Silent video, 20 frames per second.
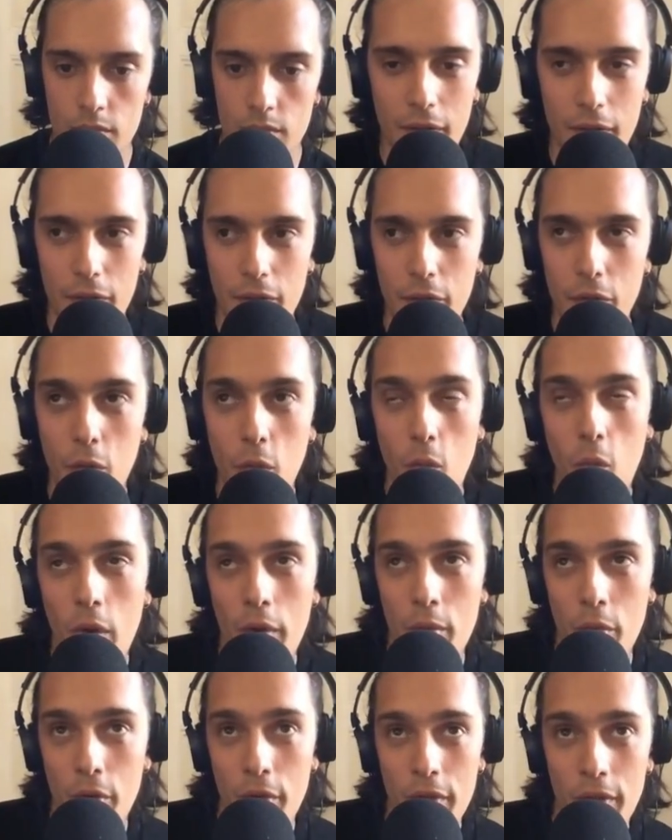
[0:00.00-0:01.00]
So
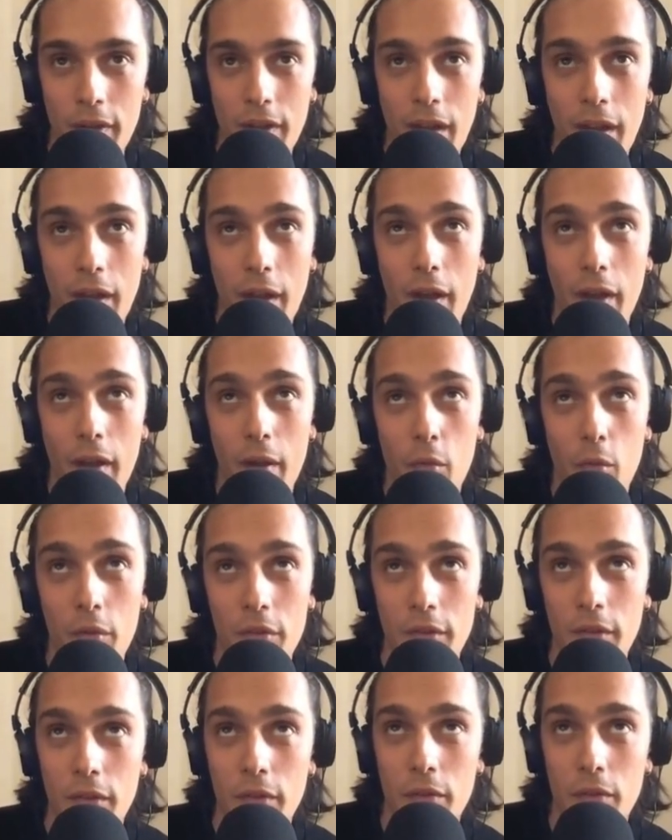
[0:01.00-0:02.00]
one more thing I
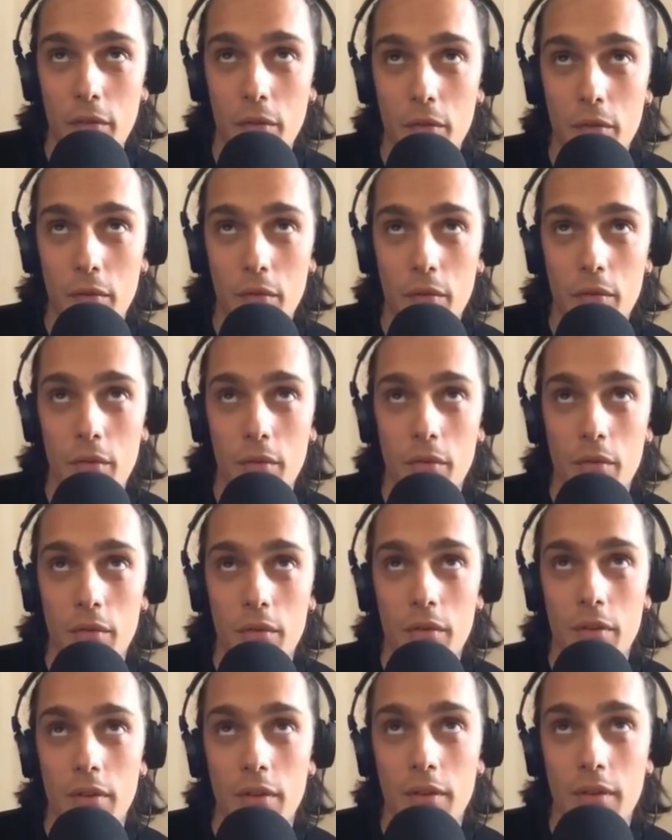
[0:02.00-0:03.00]
wanted to
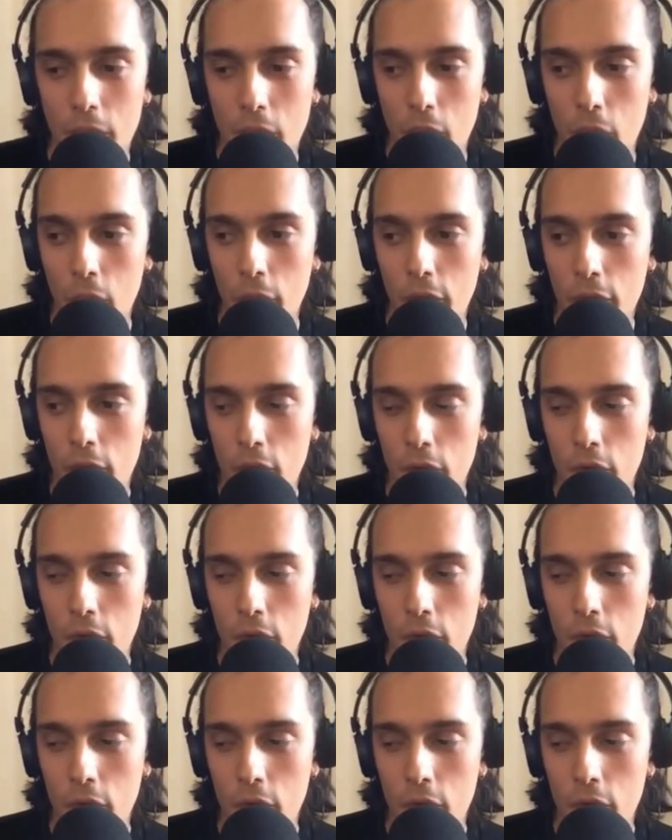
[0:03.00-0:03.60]
also